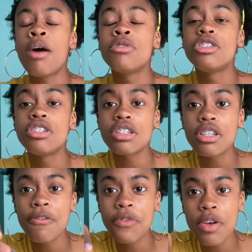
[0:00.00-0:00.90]
I was just
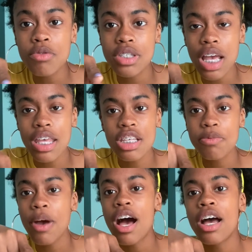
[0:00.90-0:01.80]
a few seconds
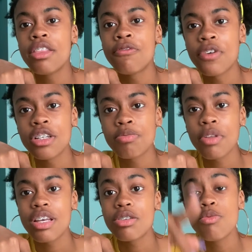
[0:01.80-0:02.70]
behind the first
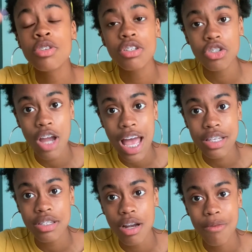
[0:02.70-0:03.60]
place, who was a track
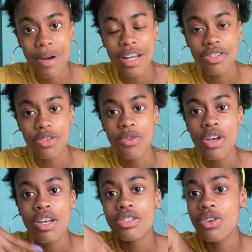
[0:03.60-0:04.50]
star, mind you.
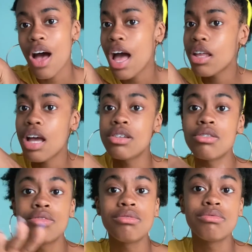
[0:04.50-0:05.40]
So I
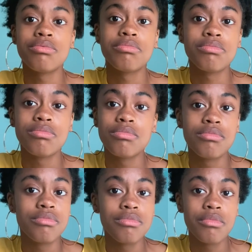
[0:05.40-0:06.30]
don't
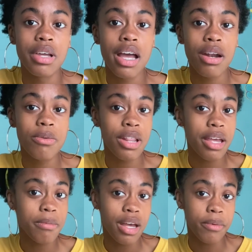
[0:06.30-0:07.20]

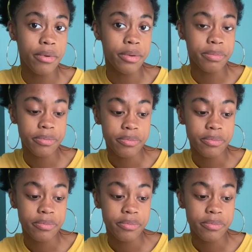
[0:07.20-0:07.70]
claim that one.